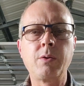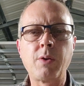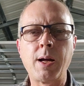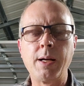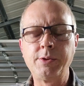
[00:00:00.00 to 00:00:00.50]

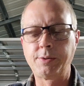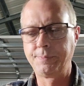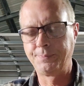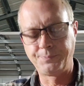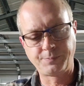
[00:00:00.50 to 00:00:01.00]
Garage.
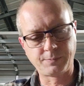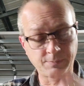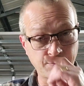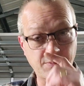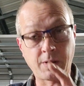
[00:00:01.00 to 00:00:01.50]

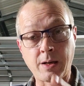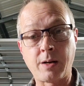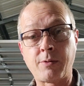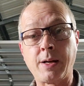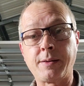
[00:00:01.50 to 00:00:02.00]

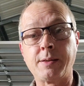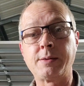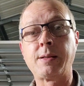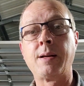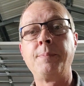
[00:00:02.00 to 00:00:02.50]
Got it right
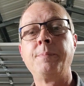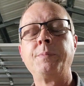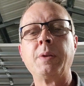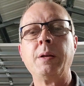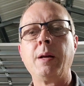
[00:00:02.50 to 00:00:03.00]
this time.
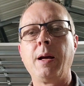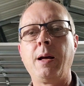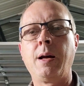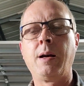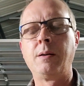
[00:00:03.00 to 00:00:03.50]

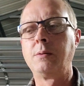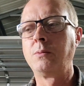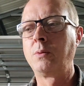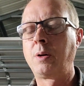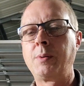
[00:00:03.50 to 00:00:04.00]

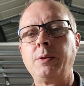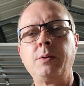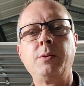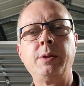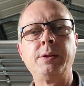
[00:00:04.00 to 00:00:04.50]
What I'm going to
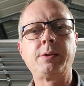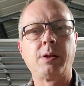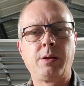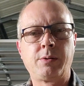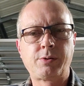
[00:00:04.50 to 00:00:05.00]
do is a
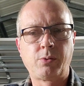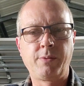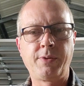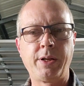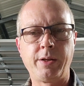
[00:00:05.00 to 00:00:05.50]
little short
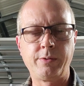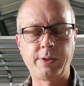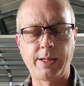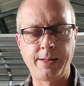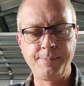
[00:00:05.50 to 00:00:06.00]
video
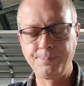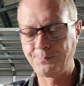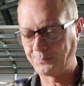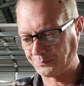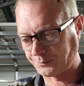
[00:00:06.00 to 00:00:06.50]
today.
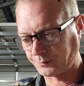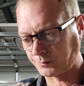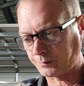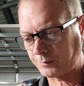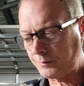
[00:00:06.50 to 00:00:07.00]

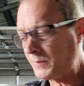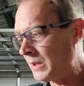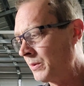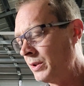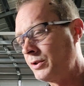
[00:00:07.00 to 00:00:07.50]

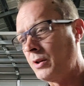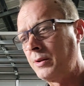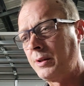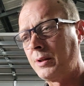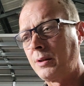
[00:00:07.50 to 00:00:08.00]
I'm going to show
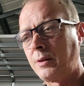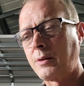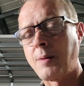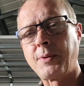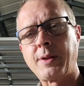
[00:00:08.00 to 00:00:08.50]
you a little
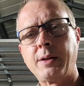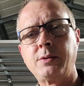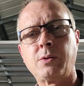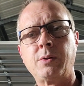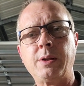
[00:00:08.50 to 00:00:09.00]
couple
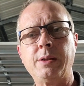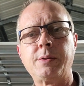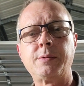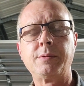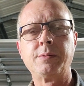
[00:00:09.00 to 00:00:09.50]
things on
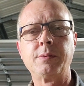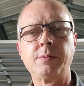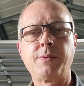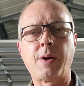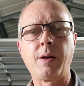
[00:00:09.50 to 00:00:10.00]
this
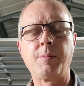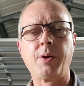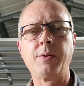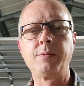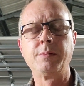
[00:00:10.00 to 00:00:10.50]

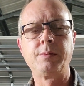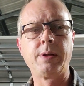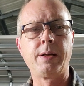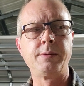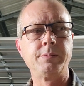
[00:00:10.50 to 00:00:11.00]
Firebird
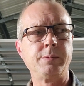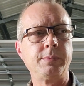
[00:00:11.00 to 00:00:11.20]
that